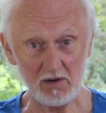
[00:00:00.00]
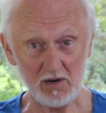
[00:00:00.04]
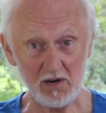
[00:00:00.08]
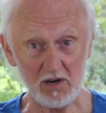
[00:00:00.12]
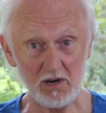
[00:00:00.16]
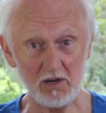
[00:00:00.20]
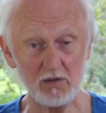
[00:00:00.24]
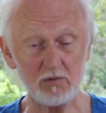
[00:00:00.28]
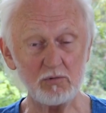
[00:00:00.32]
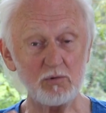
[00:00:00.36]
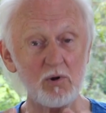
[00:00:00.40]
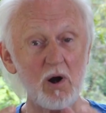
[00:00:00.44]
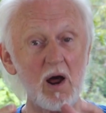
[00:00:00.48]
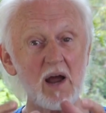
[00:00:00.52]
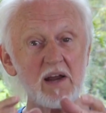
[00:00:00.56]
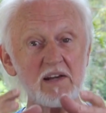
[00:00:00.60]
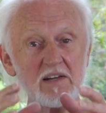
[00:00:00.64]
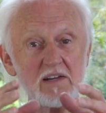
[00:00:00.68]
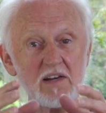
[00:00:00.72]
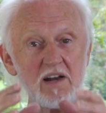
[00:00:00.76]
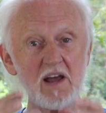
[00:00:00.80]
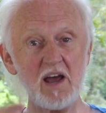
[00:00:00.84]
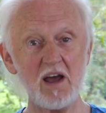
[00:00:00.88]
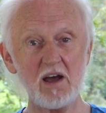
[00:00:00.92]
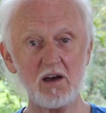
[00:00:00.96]
And right
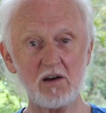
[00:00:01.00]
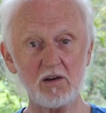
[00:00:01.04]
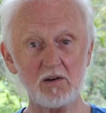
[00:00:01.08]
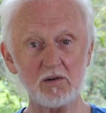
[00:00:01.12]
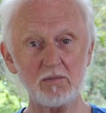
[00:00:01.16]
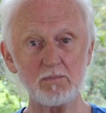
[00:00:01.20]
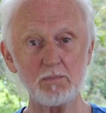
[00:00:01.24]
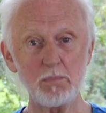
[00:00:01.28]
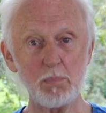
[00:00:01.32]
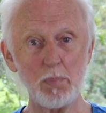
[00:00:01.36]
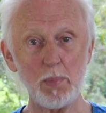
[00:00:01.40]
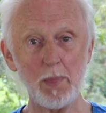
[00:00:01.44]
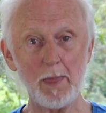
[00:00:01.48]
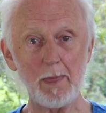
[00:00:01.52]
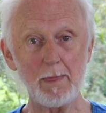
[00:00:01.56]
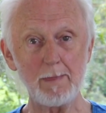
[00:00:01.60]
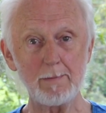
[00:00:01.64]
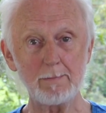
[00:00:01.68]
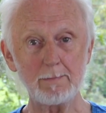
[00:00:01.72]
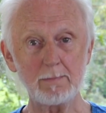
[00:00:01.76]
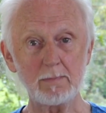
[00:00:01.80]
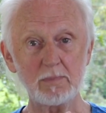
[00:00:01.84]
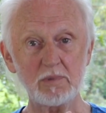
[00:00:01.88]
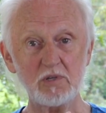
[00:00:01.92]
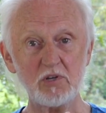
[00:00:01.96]
now,
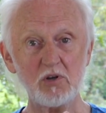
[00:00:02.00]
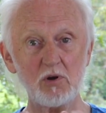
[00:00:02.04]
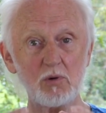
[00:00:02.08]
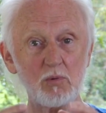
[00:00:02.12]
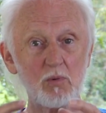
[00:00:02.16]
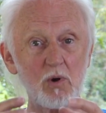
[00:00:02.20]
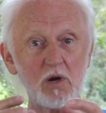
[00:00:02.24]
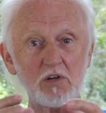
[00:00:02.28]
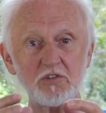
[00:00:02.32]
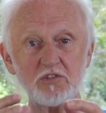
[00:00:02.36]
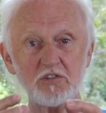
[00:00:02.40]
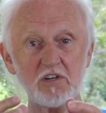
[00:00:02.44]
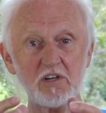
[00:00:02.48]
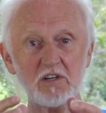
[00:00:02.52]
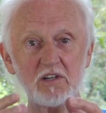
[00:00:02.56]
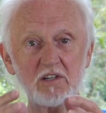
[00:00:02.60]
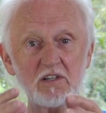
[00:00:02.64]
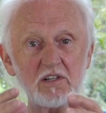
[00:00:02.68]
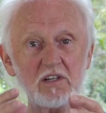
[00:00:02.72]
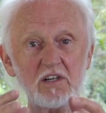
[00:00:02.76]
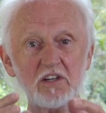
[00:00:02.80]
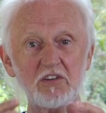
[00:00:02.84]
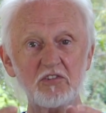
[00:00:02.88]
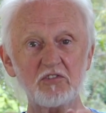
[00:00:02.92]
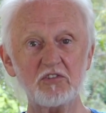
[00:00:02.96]
you're watching and
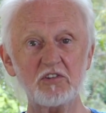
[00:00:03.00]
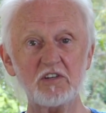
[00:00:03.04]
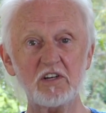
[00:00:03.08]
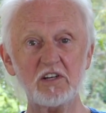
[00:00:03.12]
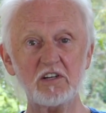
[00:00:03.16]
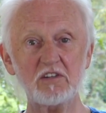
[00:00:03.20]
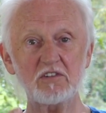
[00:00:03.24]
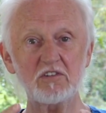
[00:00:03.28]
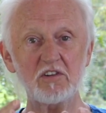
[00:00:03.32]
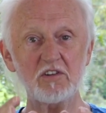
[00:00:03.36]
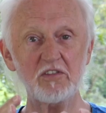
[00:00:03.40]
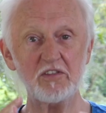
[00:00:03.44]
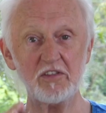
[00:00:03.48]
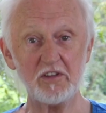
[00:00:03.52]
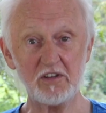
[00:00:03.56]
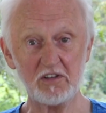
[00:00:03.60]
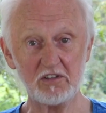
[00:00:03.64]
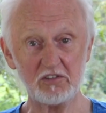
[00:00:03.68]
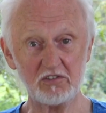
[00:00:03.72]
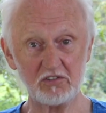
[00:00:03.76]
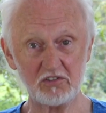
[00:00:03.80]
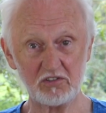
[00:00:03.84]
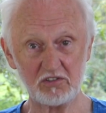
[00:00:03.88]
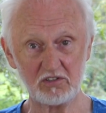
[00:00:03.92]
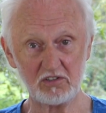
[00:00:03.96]
listening to
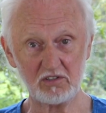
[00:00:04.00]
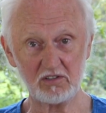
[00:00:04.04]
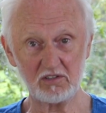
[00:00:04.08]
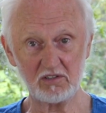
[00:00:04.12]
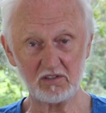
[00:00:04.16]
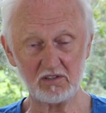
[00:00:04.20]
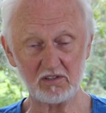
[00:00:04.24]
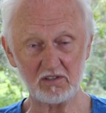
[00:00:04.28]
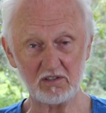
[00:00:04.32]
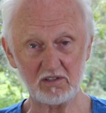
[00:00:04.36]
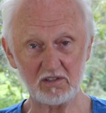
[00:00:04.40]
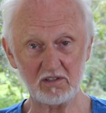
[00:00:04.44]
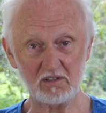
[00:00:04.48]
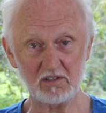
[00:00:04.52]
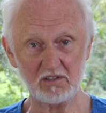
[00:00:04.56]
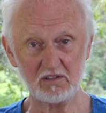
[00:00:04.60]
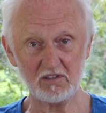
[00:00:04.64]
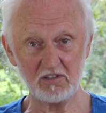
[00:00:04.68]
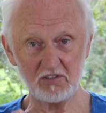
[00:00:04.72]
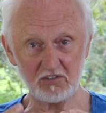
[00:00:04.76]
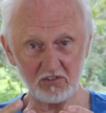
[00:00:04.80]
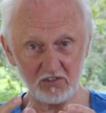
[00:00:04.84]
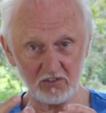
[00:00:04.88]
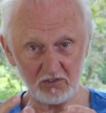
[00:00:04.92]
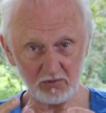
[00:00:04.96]
this.
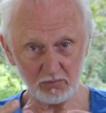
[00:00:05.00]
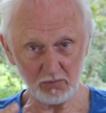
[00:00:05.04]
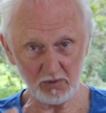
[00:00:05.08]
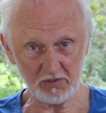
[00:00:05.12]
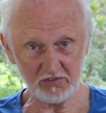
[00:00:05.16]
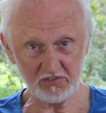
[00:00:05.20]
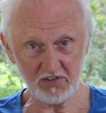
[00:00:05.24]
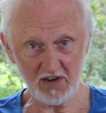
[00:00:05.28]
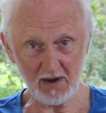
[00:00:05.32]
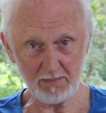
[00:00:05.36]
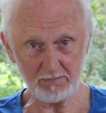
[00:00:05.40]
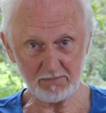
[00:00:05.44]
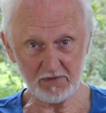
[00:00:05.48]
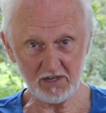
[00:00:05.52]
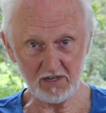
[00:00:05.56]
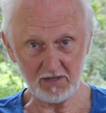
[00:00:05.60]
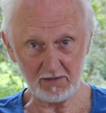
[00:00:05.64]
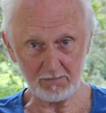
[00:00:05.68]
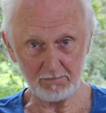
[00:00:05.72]
This is what's happening.